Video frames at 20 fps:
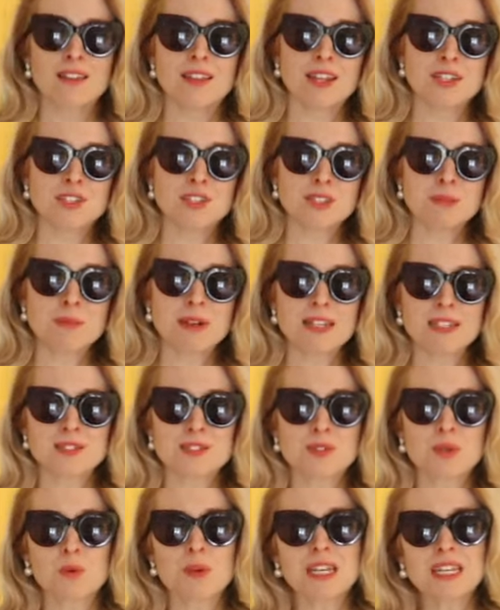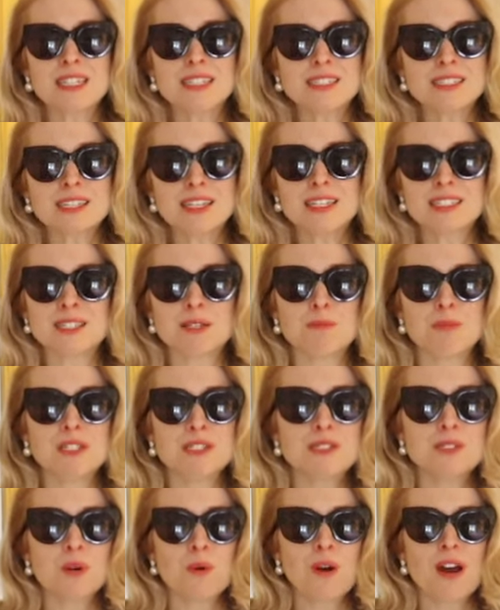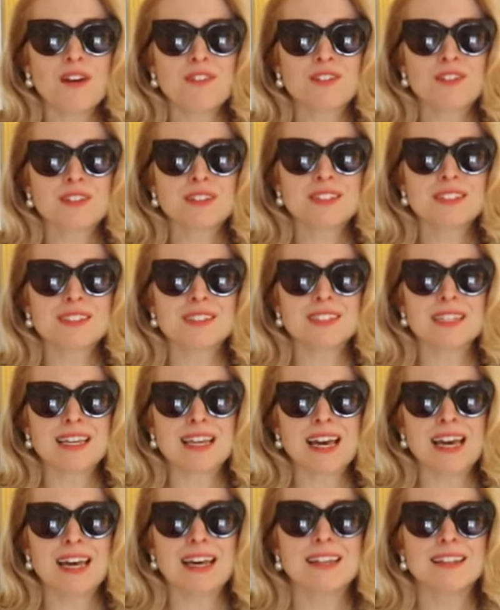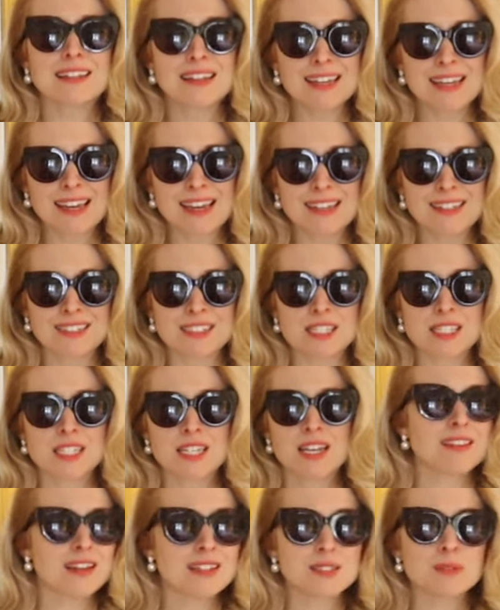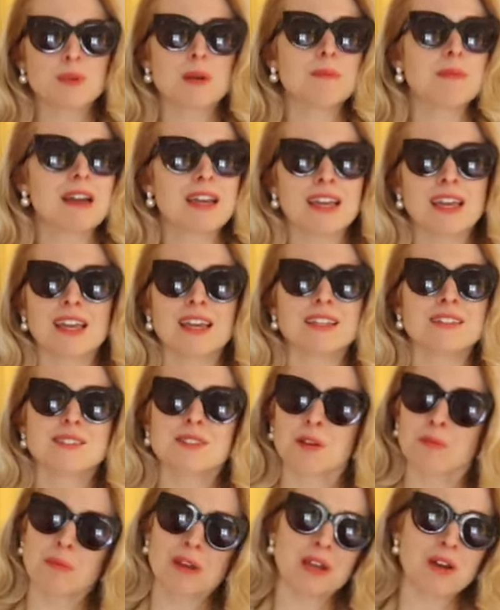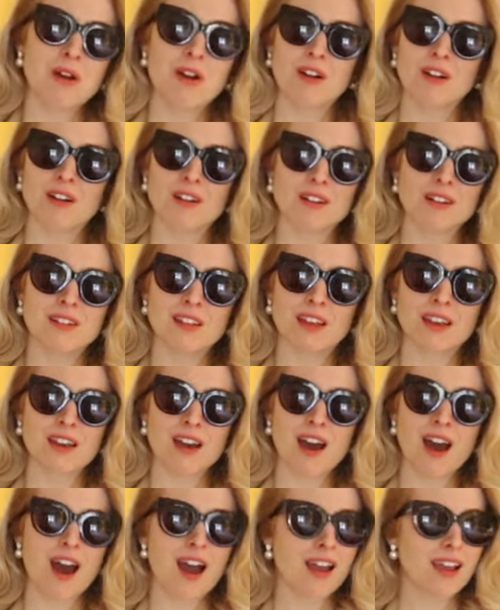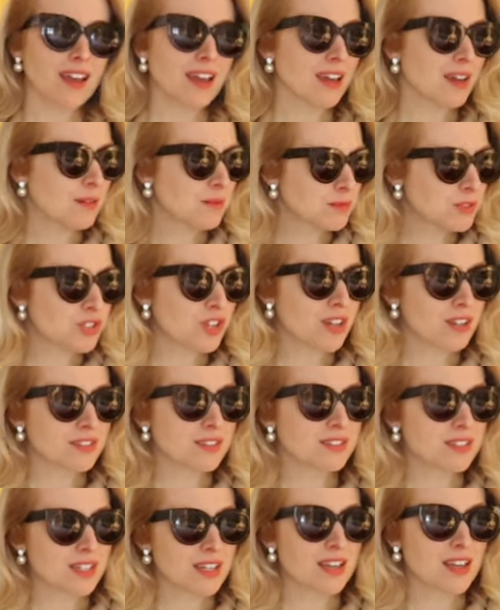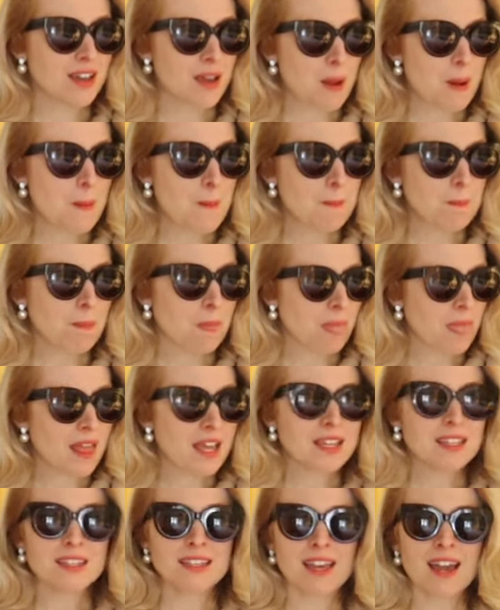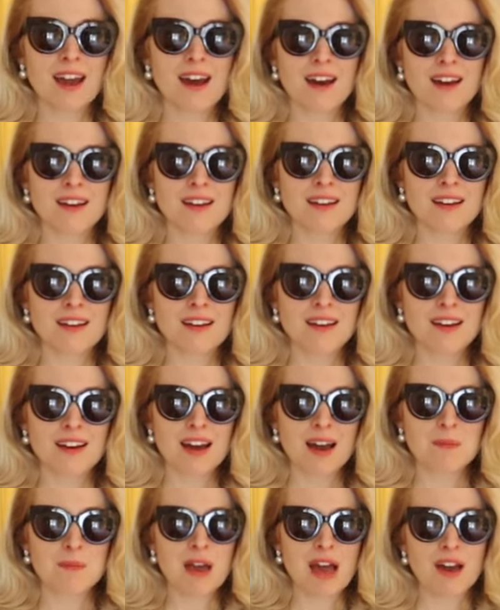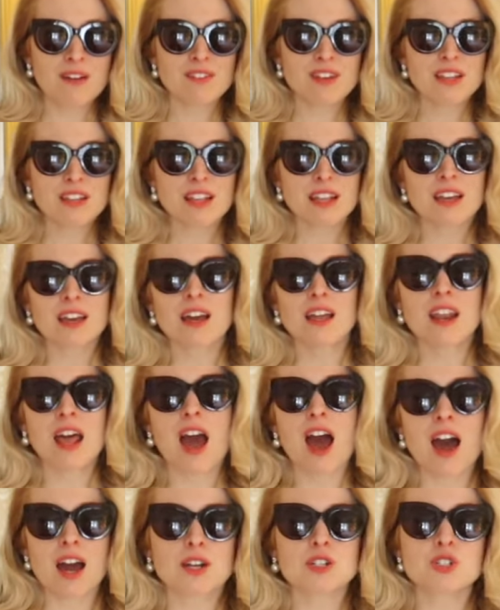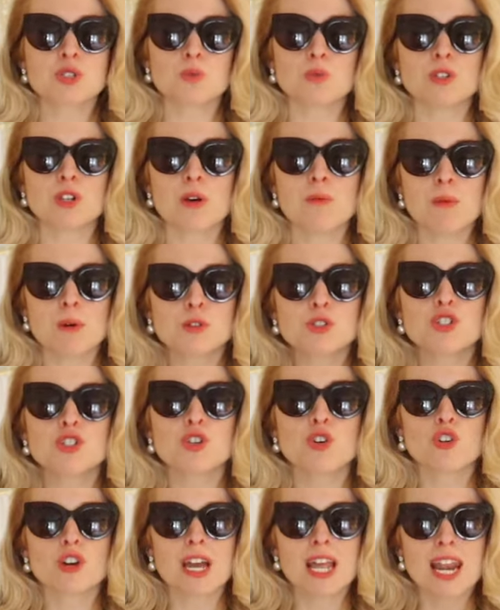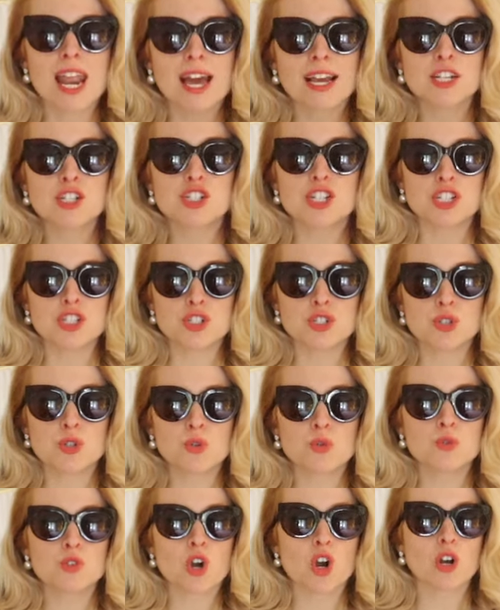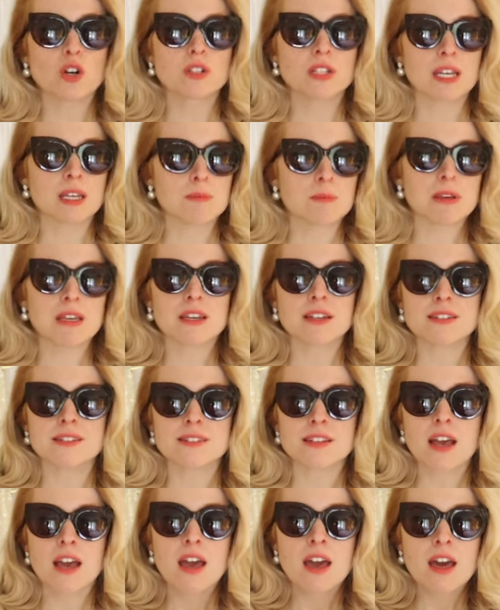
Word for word: They just made it so easy to be so effortlessly elegant. That's why my hand is on my heart. Like I am just, yeah, I'm having like an actual emotional connection to Darling because